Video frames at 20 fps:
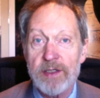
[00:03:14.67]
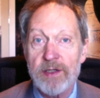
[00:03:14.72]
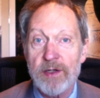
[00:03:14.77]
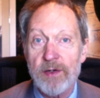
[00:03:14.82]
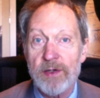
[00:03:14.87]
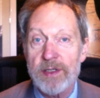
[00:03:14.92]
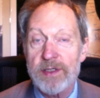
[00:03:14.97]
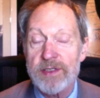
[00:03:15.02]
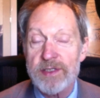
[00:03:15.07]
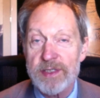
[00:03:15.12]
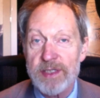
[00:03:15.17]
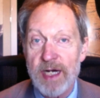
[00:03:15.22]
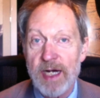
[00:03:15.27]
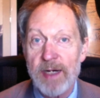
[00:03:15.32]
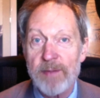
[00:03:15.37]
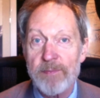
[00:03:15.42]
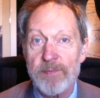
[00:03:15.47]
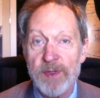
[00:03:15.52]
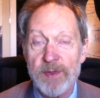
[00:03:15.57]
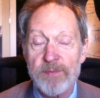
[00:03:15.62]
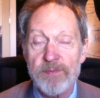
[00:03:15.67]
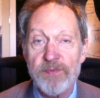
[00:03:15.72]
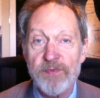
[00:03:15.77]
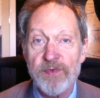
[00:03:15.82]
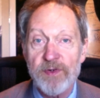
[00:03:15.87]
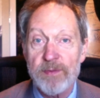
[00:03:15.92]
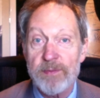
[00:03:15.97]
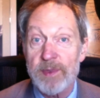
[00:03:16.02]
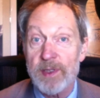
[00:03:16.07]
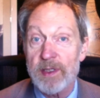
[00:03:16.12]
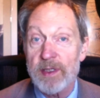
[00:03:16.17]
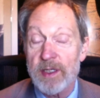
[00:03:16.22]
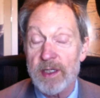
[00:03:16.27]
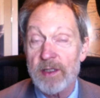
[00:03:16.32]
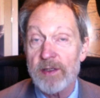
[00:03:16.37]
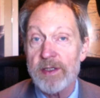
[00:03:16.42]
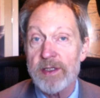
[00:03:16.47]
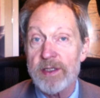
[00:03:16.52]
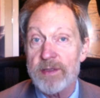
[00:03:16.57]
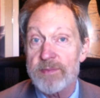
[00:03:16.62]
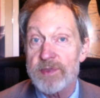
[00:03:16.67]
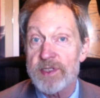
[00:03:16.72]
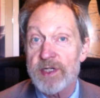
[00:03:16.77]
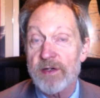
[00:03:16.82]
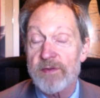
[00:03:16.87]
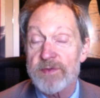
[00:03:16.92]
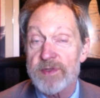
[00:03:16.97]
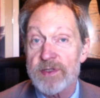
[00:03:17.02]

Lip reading: going to stop them from killing themselves?